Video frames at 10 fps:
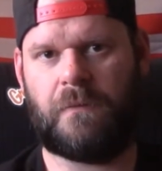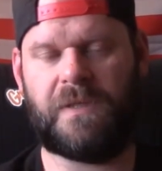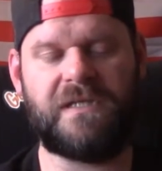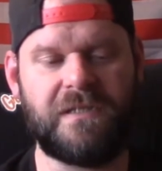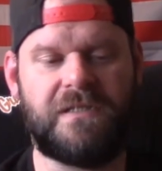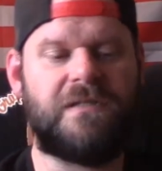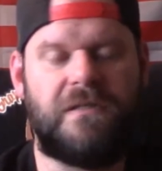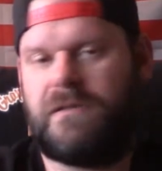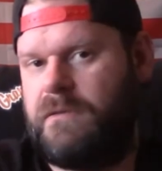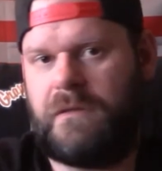
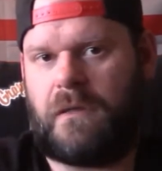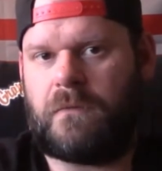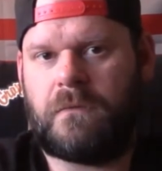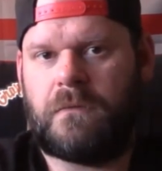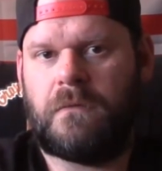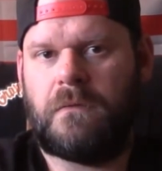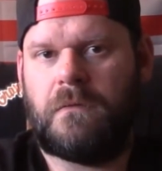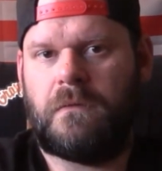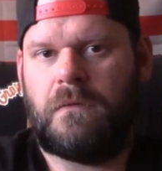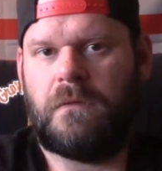Because, you know,
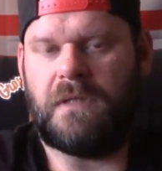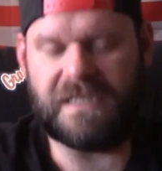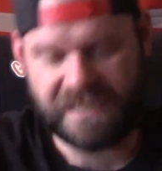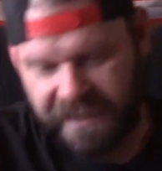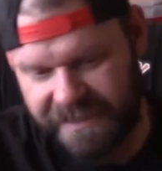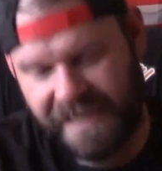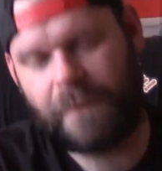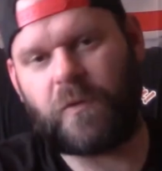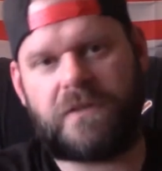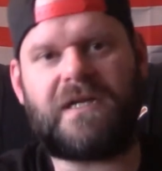it's going to
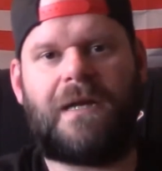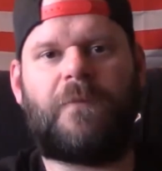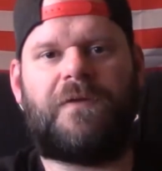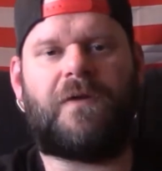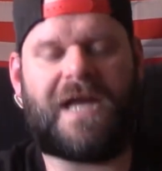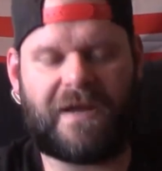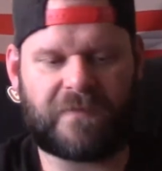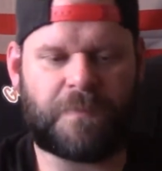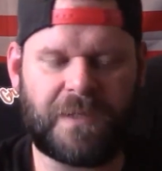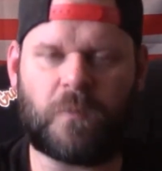take more time with you. I have
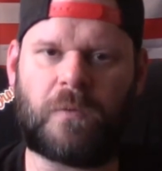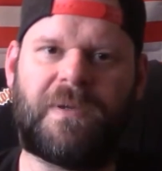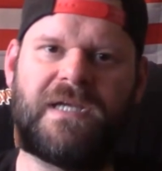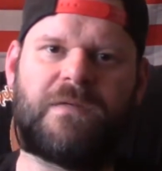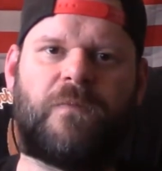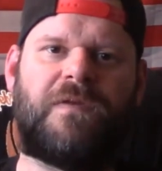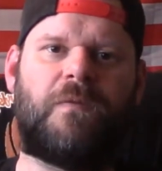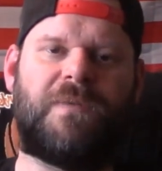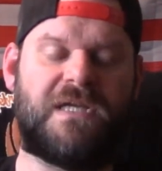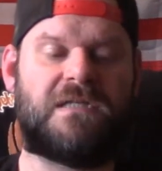to be more patient with
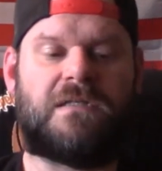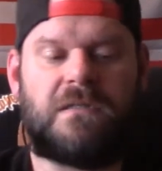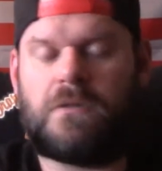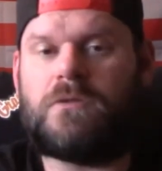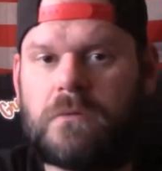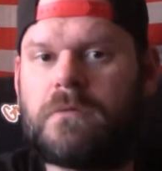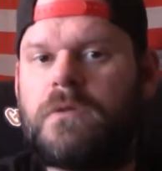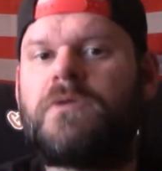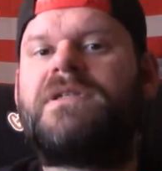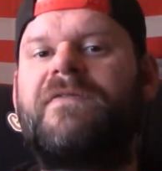you because
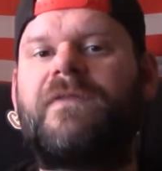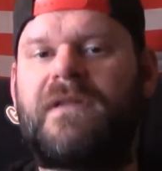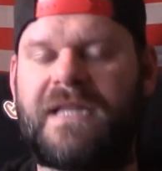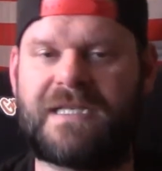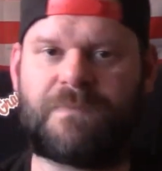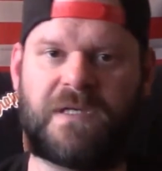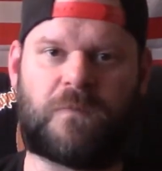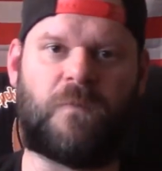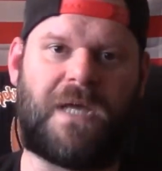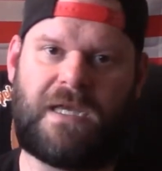you're different in that
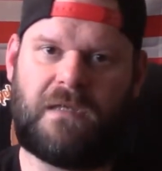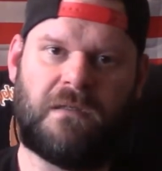special way.